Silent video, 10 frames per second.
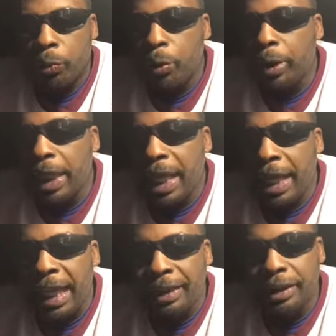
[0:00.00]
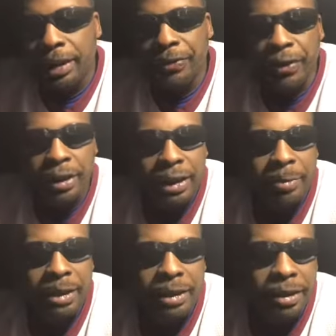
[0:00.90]
when we got Haskins at first, I
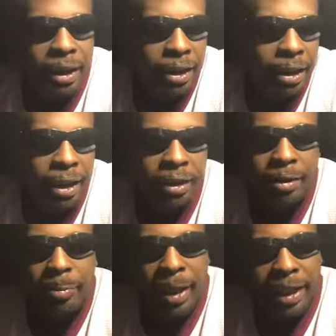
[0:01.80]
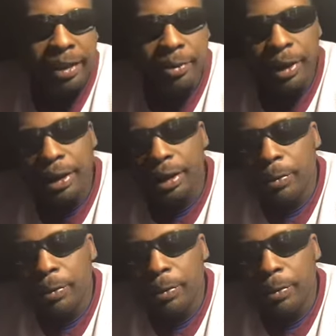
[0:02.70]
was still thinking like pass rush.